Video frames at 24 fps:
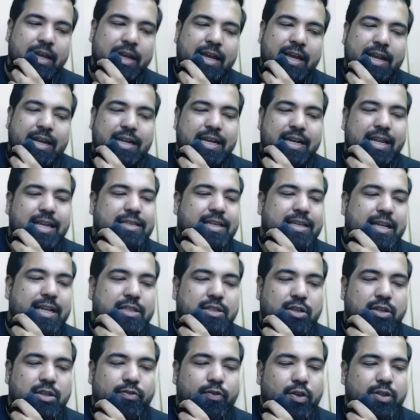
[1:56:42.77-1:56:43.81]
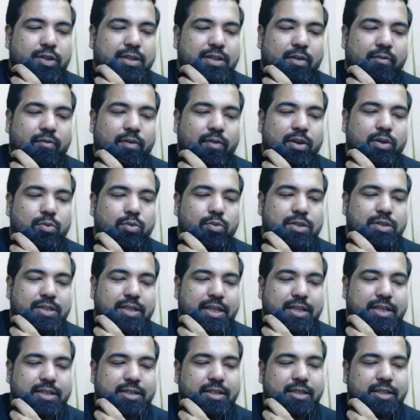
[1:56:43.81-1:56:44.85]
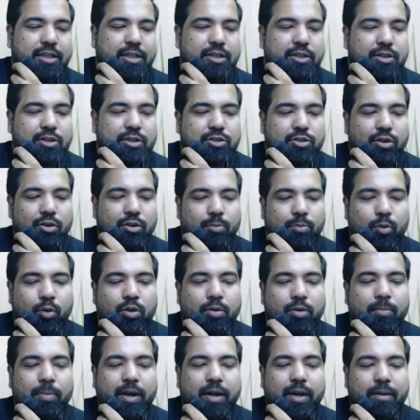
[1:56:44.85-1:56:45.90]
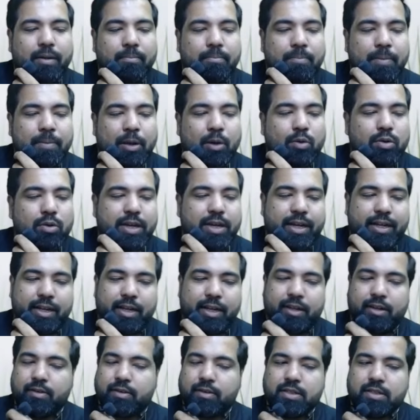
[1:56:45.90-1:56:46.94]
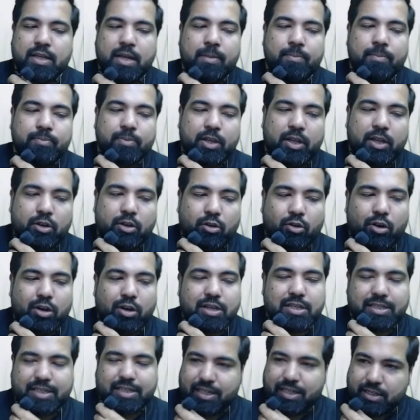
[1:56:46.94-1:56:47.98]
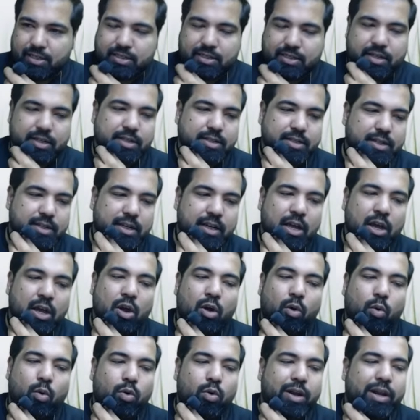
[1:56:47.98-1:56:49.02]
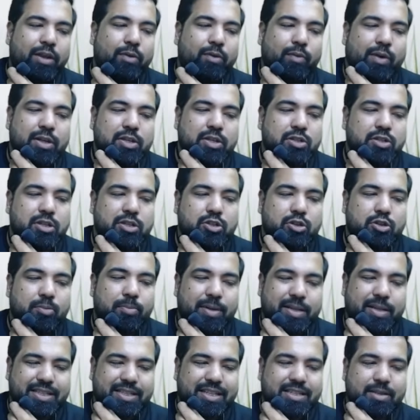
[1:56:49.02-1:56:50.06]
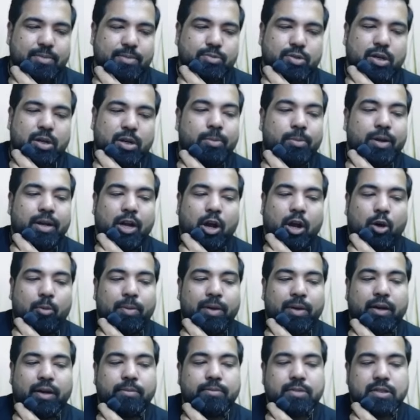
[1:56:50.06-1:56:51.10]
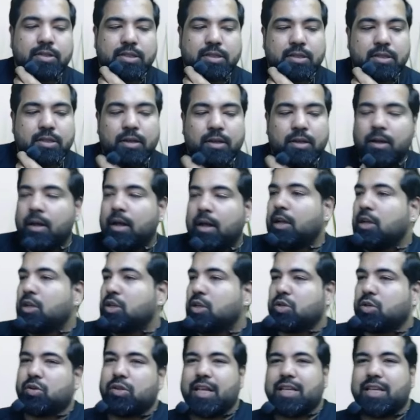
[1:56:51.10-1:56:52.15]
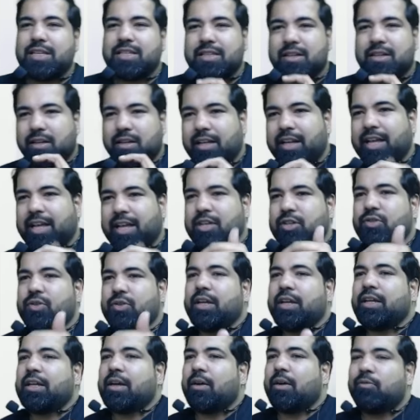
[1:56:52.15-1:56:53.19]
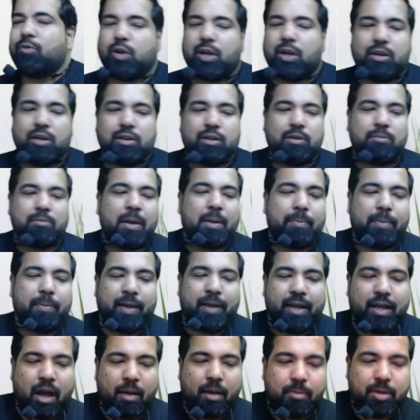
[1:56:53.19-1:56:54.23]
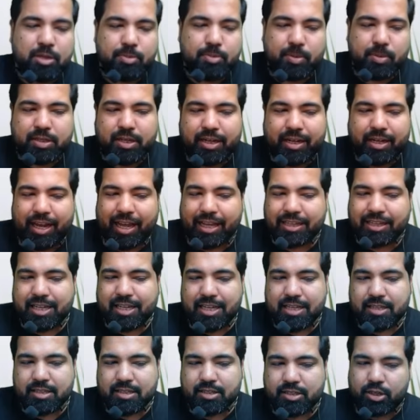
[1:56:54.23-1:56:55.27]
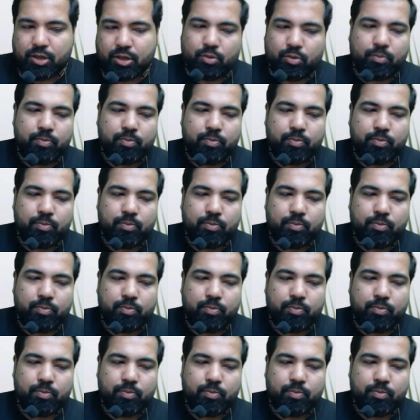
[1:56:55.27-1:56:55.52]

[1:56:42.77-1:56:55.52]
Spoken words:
Next, guys, if you're someone who's 60 years or more, but below 80 years, then you're called a senior citizen. Only one change, your basic exemption limit now becomes. So there's certain extra income you can earn by paying how much percent tax, guys? 0.